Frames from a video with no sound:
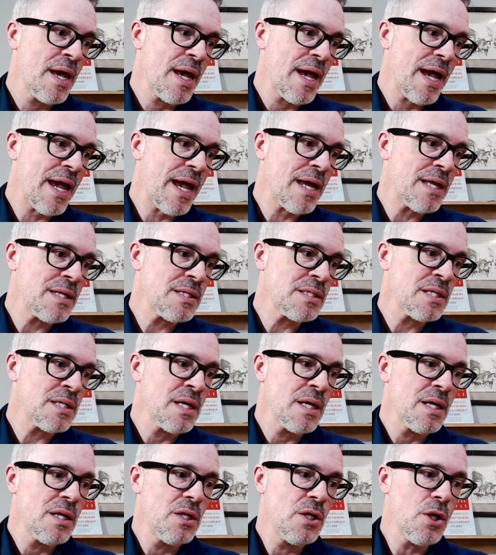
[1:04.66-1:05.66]
And
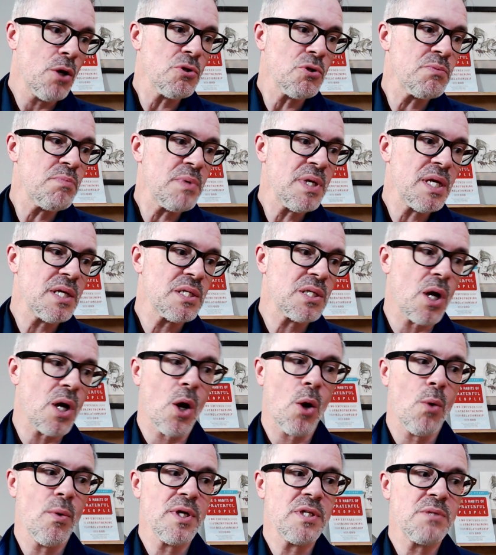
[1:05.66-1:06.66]
Nozbe has
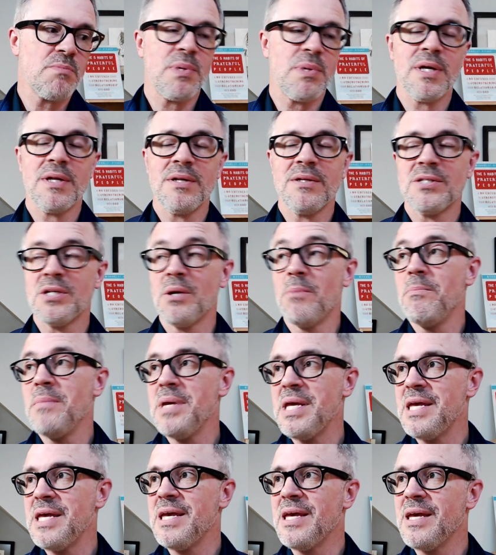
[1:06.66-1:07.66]
always been, to
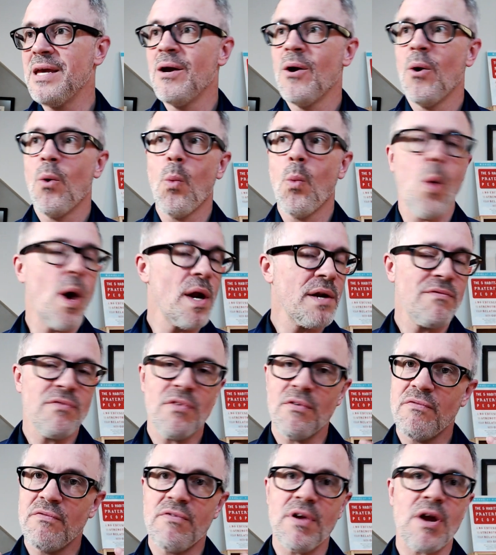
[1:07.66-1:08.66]
me, one of
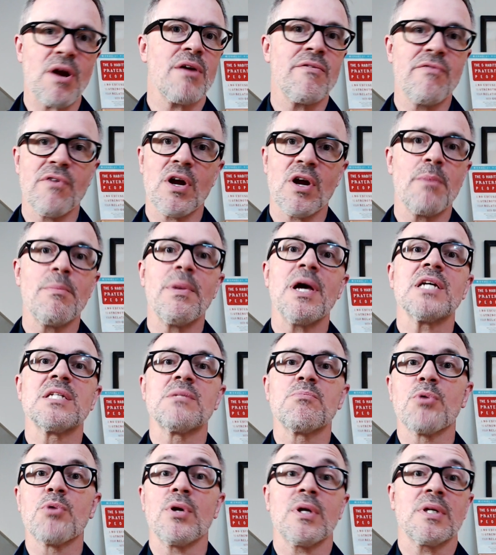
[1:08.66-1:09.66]
the very, very
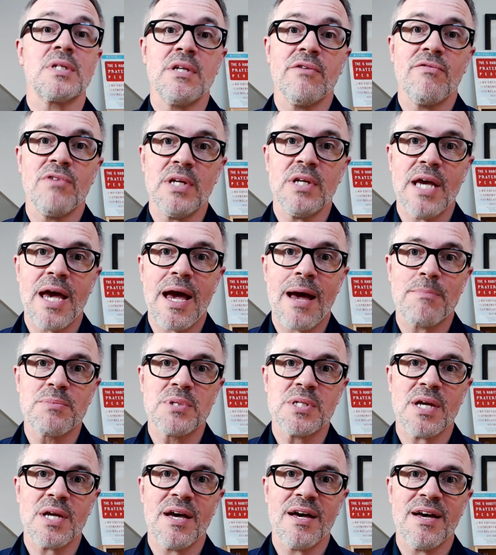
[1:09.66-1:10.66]
best productivity
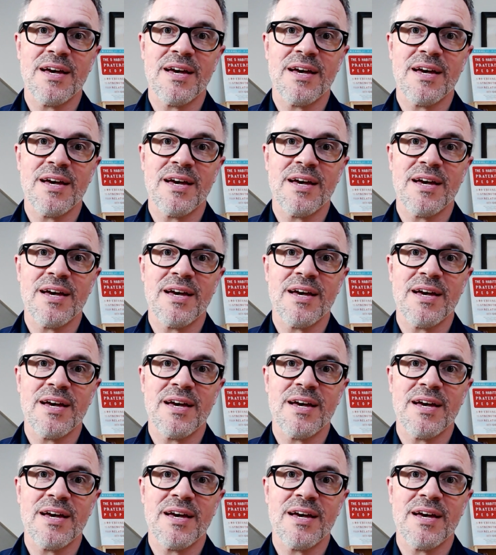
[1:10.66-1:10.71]
apps.